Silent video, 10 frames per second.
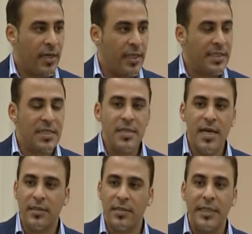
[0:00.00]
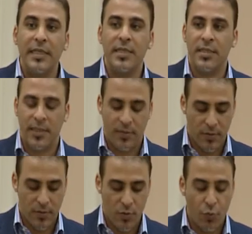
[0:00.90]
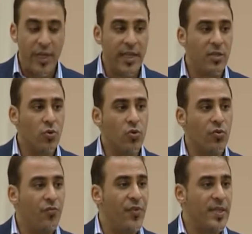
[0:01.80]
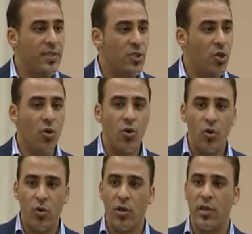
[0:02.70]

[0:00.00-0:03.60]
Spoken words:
it's not easy. We need to convince all